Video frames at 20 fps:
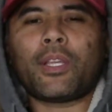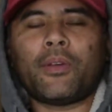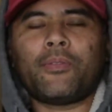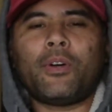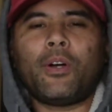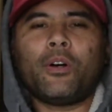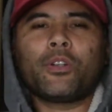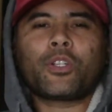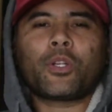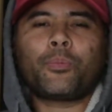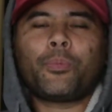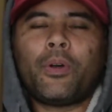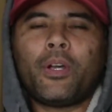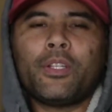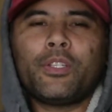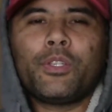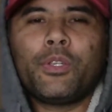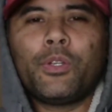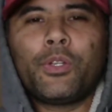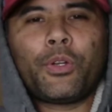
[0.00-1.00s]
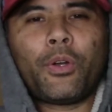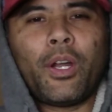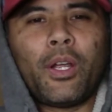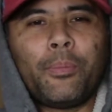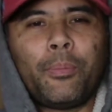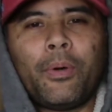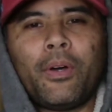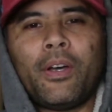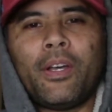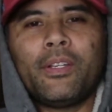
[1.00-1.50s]
I have an UltraPod 2
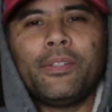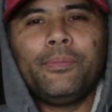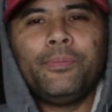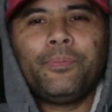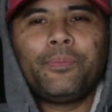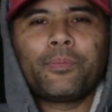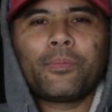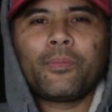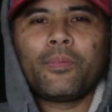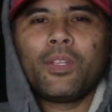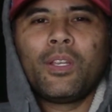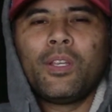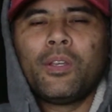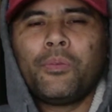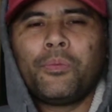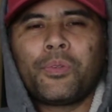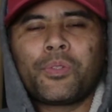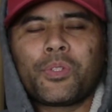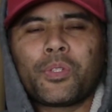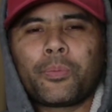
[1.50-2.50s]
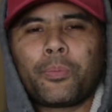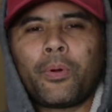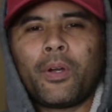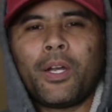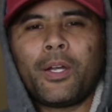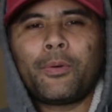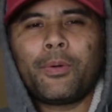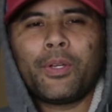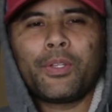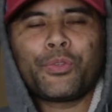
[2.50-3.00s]
tripod, which is
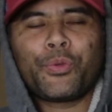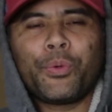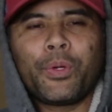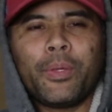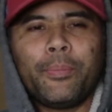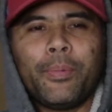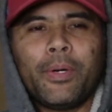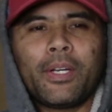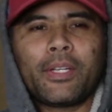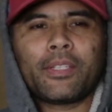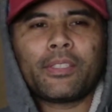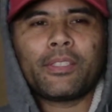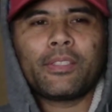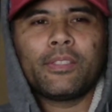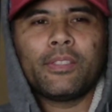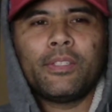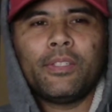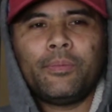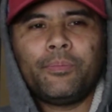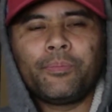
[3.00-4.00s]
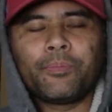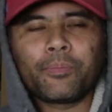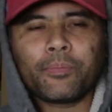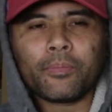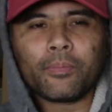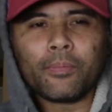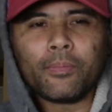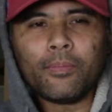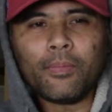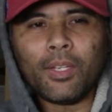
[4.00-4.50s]
probably around 20 bucks.
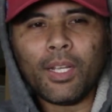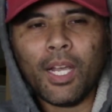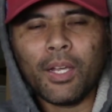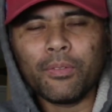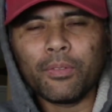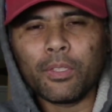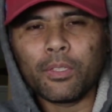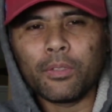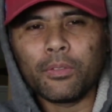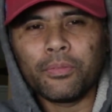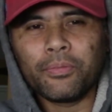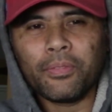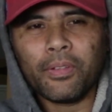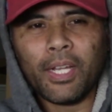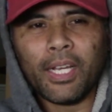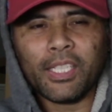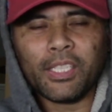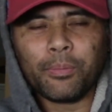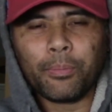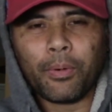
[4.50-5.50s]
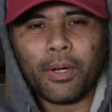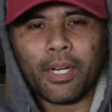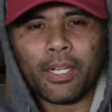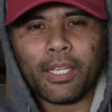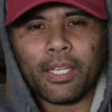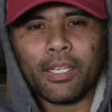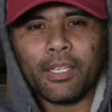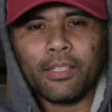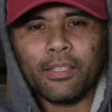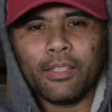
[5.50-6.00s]
I have a little flash
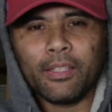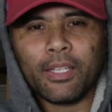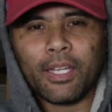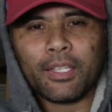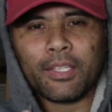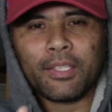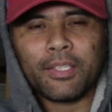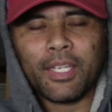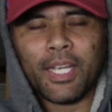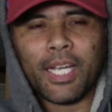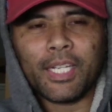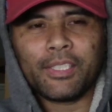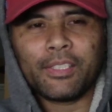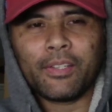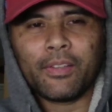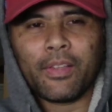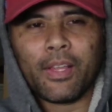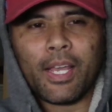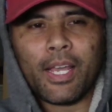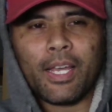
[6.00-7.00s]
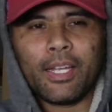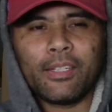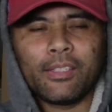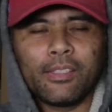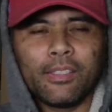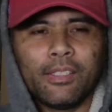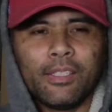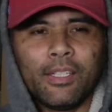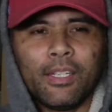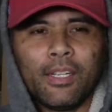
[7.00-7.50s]
bracket that's attached to
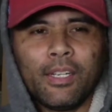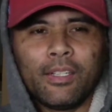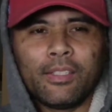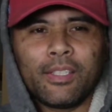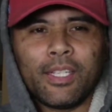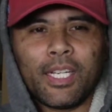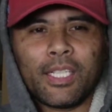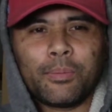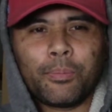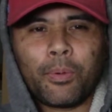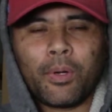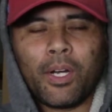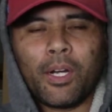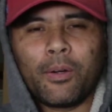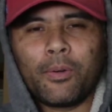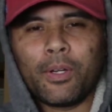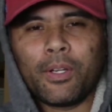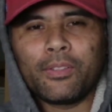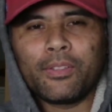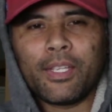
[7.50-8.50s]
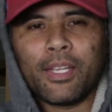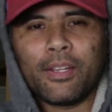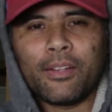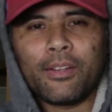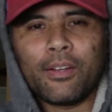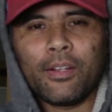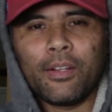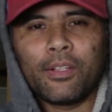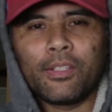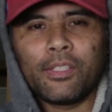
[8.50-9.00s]
that. That's probably around
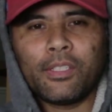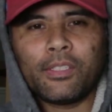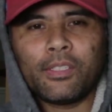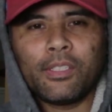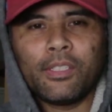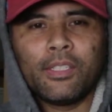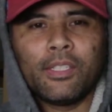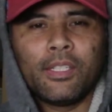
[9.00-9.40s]
$10.